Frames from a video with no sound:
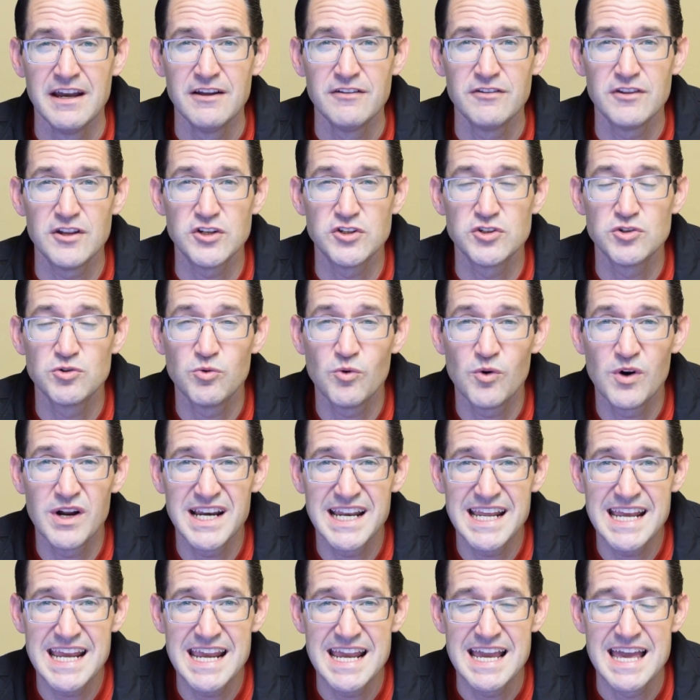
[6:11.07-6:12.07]
the
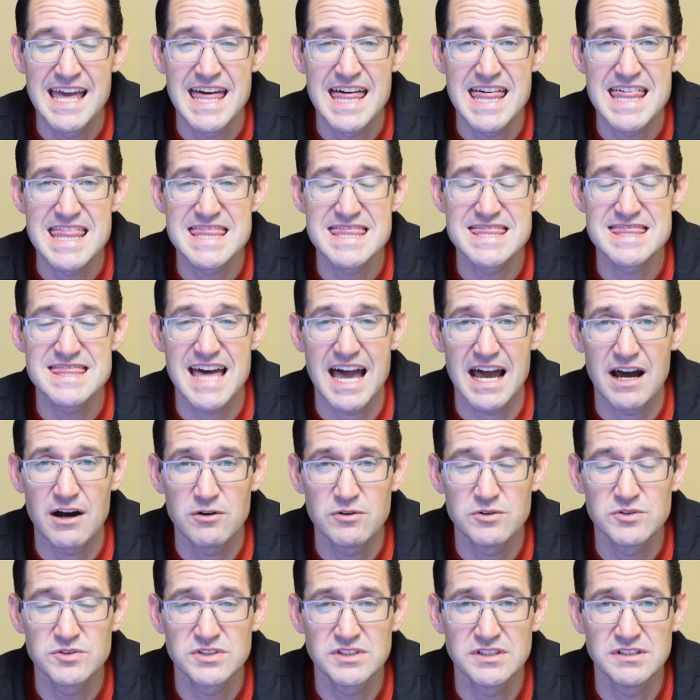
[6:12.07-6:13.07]

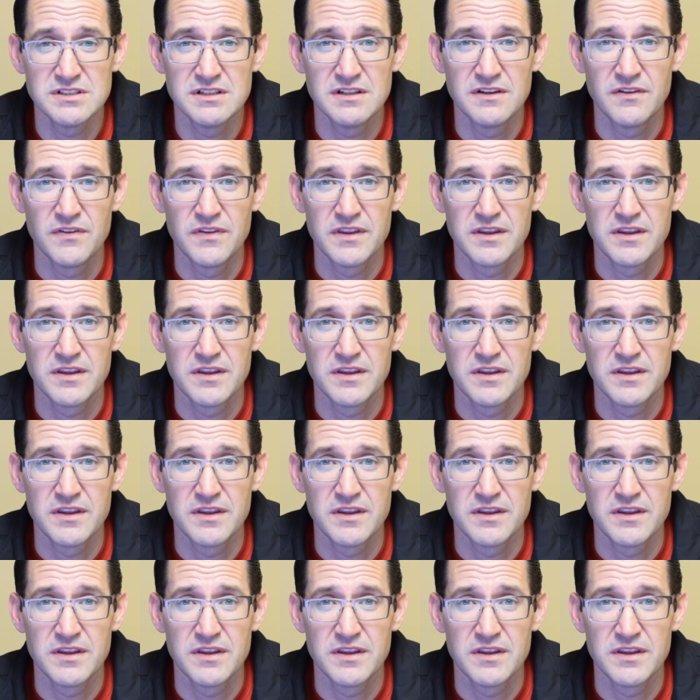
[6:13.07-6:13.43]
20,000